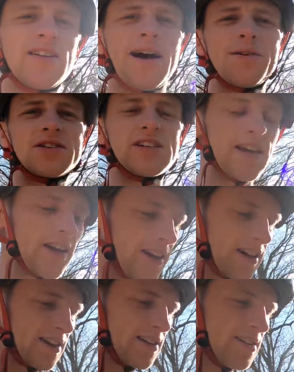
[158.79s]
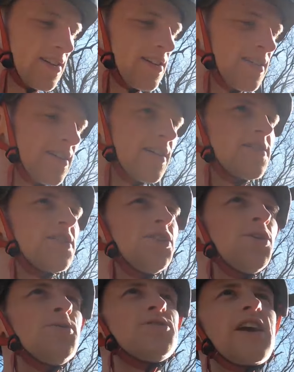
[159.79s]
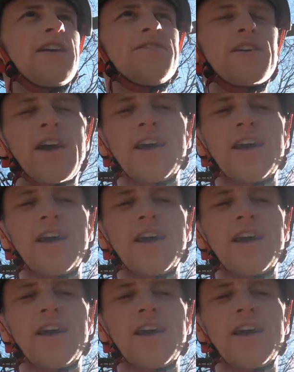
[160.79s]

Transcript: that was sick. It's a new scent for